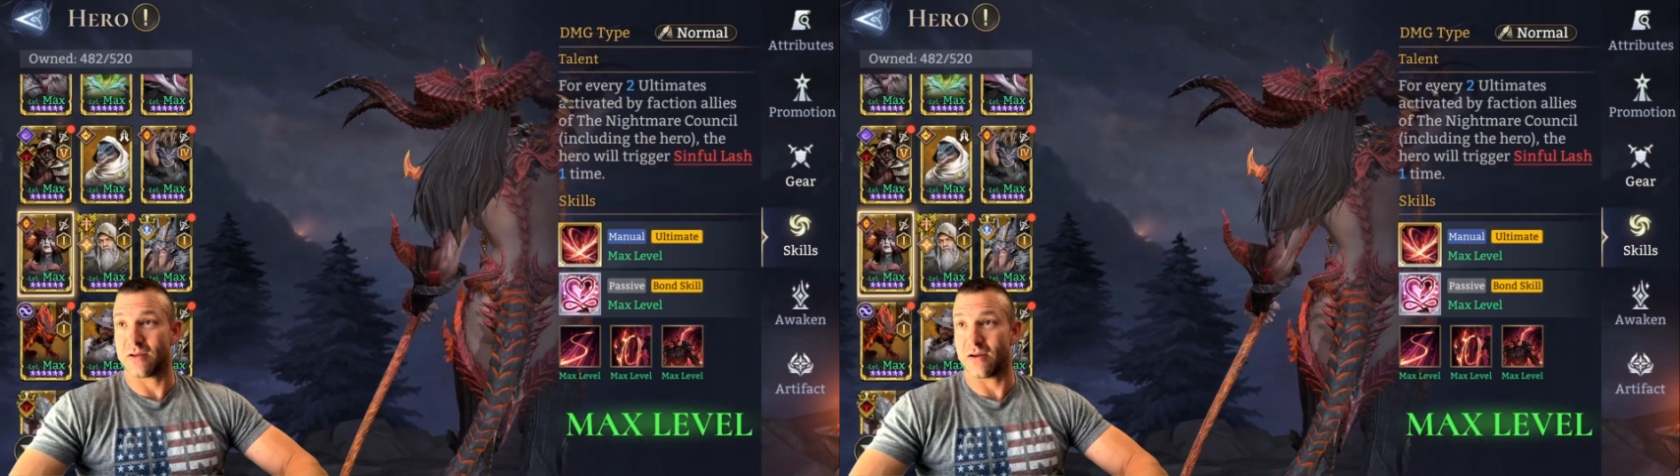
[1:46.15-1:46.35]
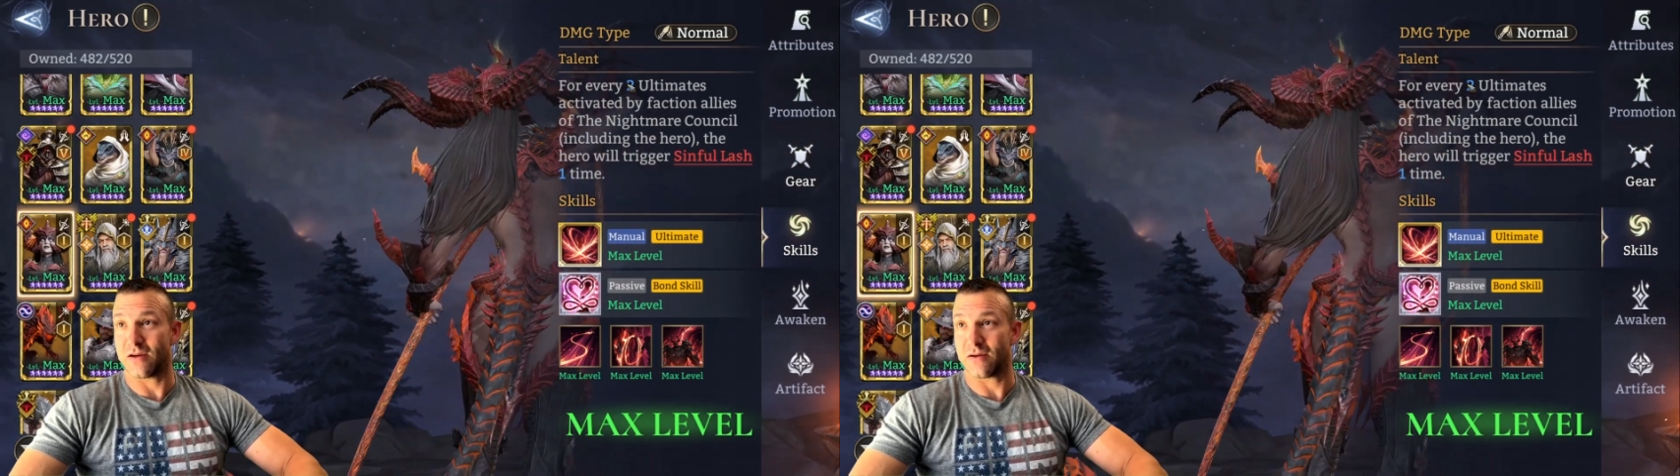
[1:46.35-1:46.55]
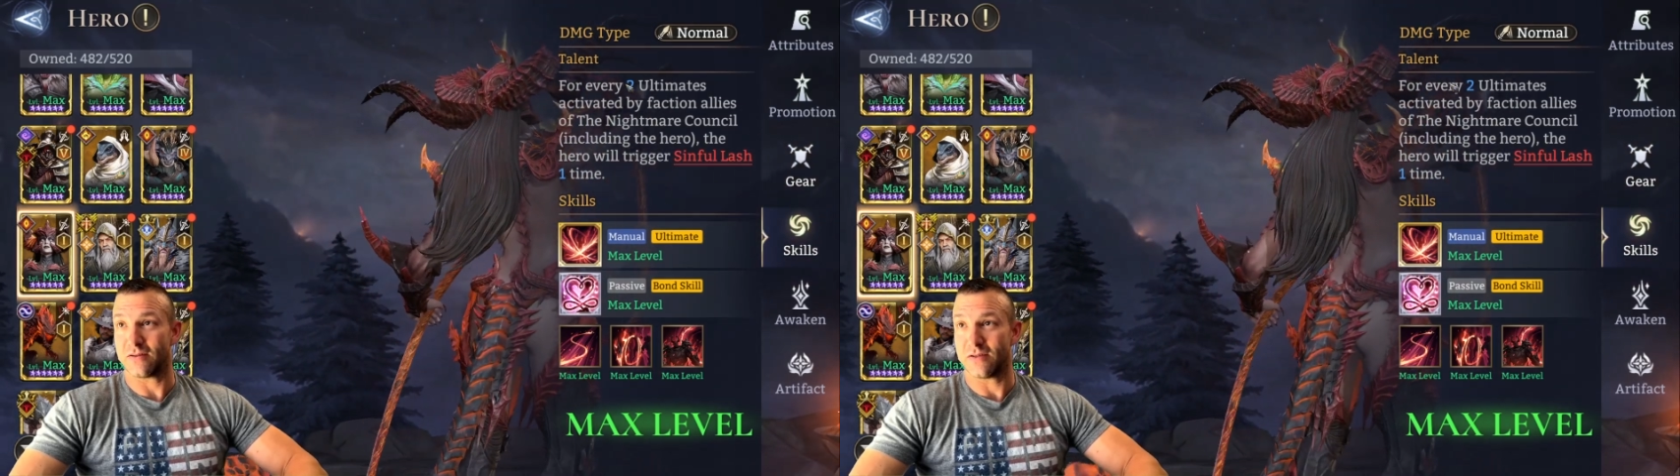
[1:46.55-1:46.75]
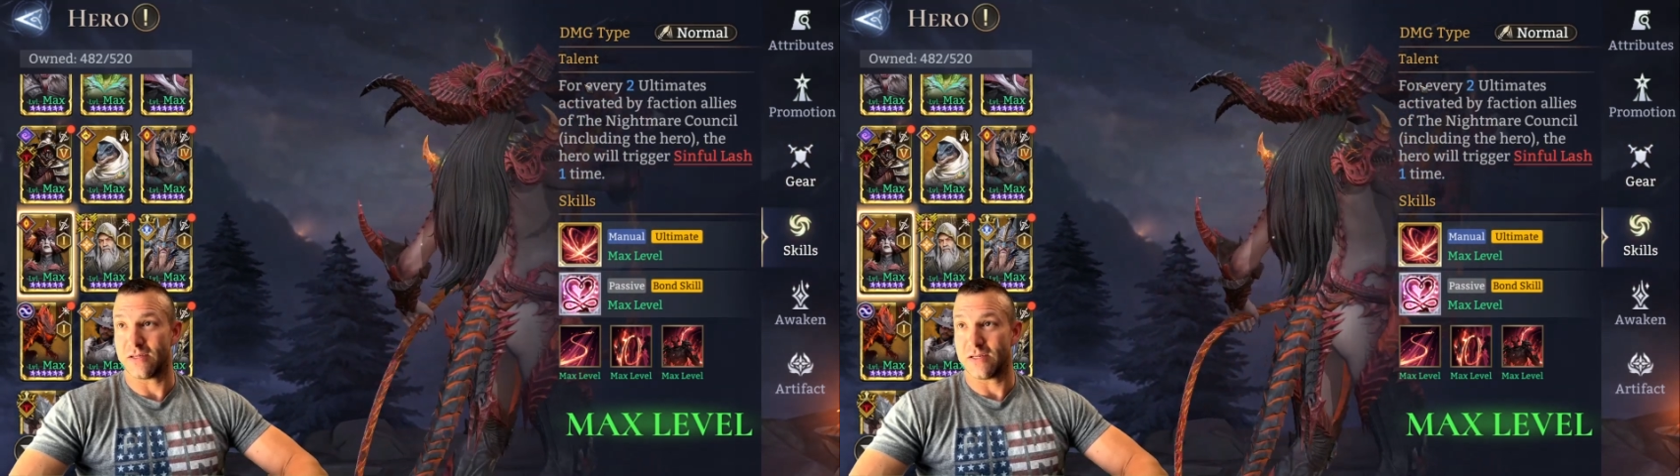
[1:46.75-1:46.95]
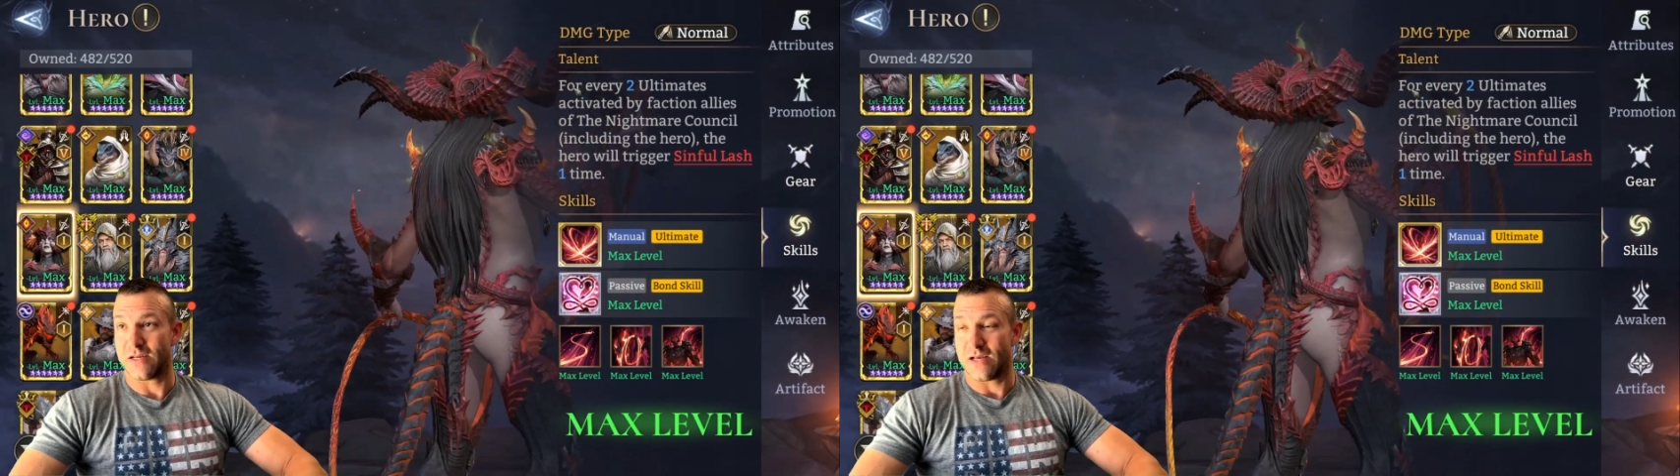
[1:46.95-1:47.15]

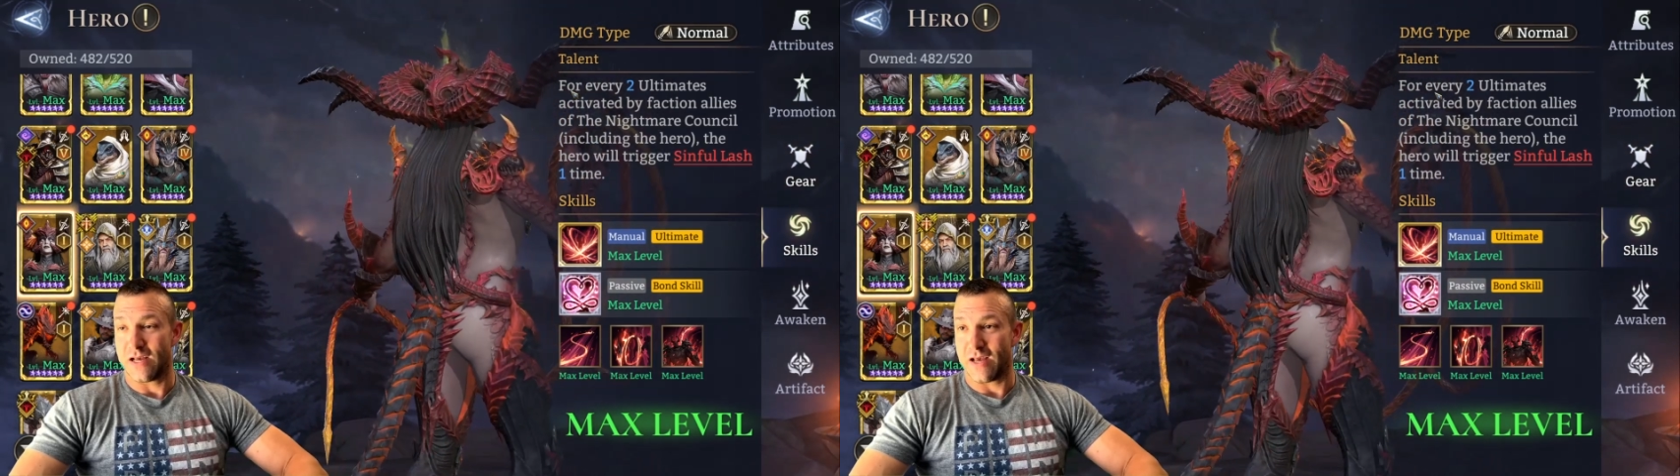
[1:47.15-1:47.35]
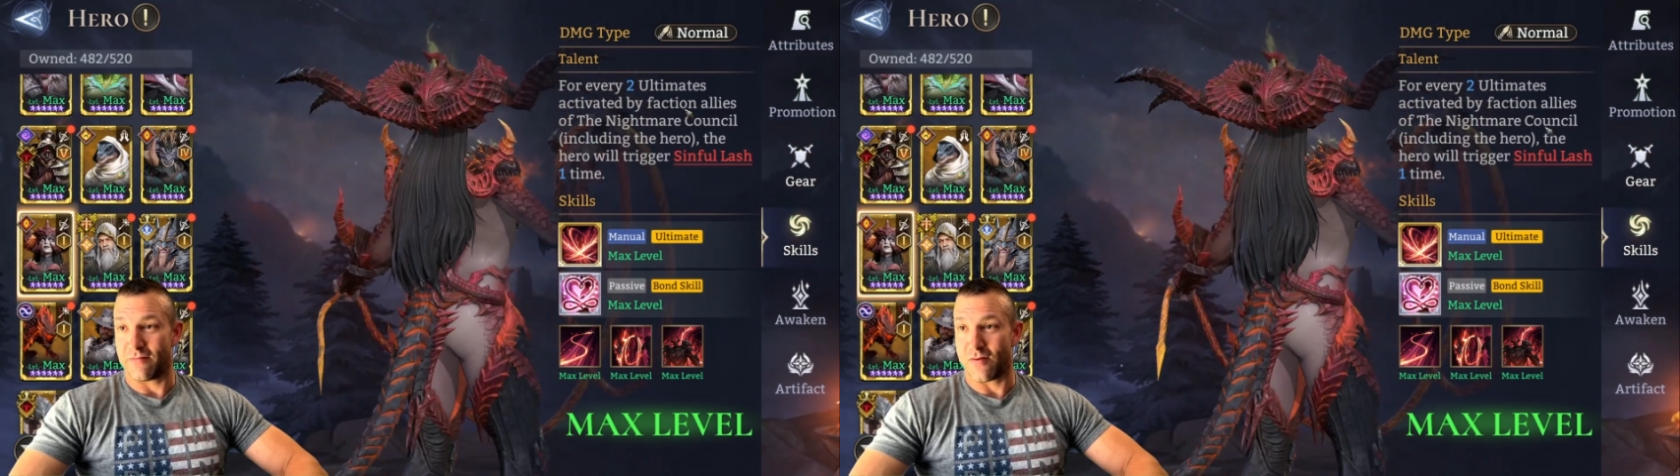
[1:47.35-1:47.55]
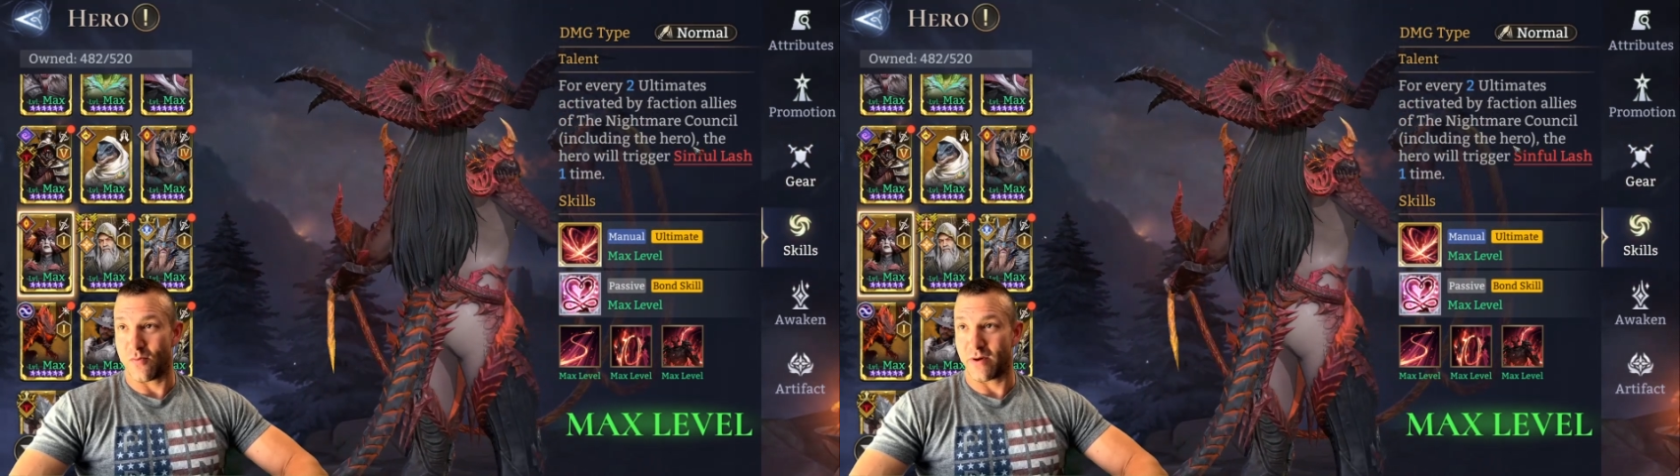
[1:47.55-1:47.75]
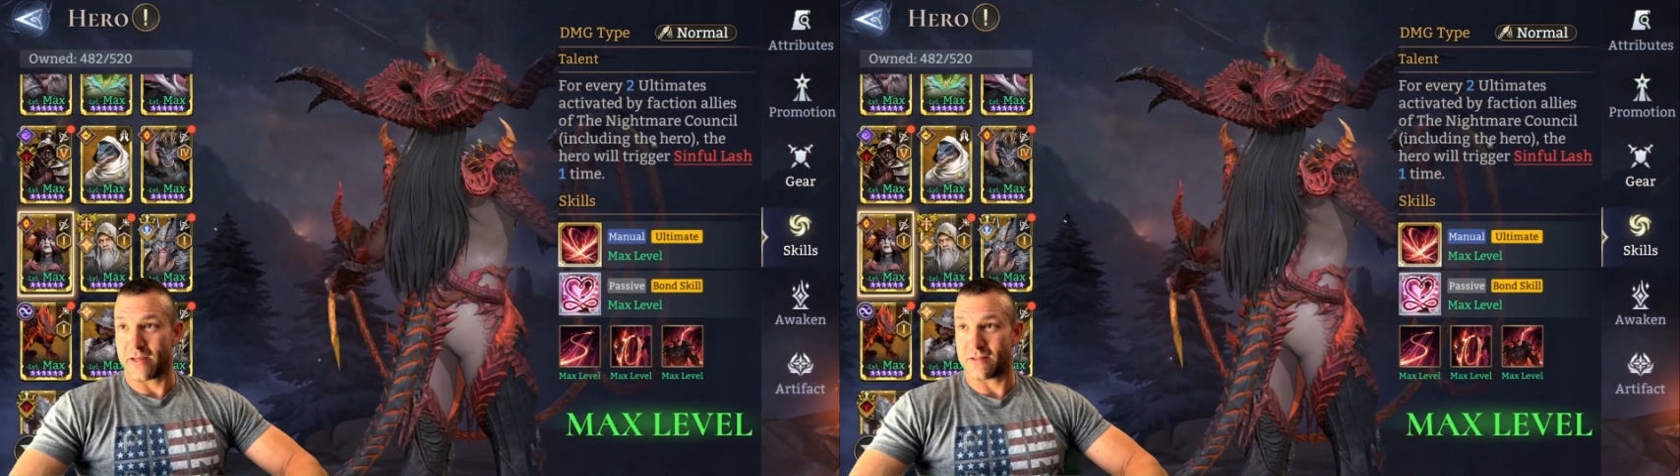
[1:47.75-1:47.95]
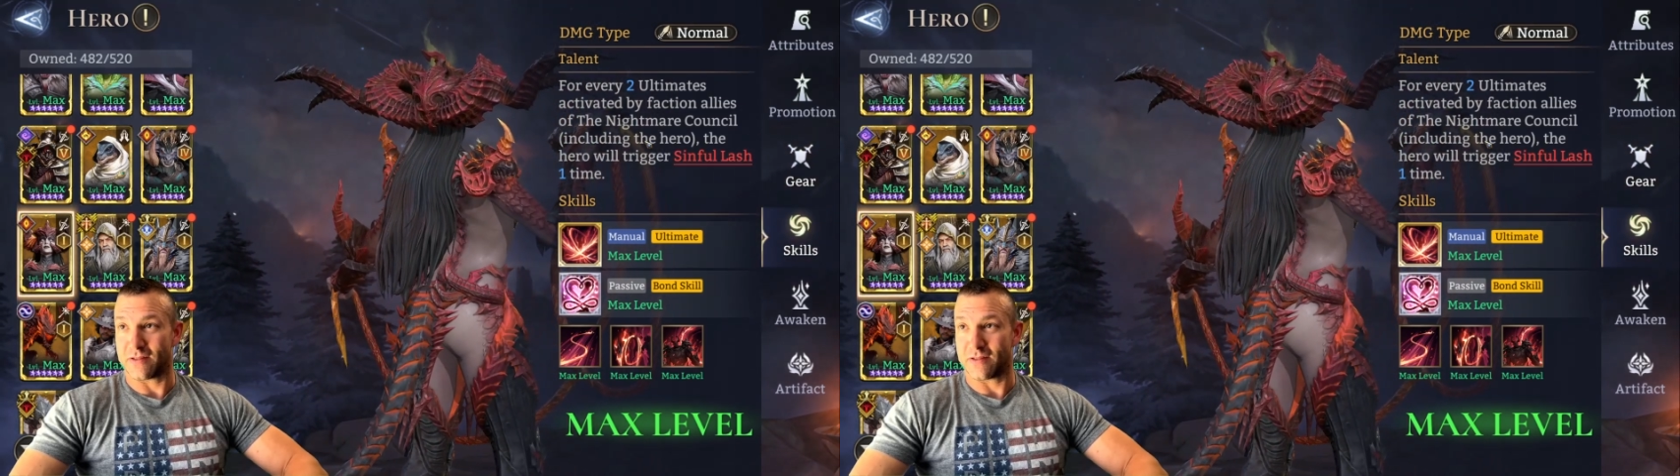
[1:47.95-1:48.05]
if y'all want to get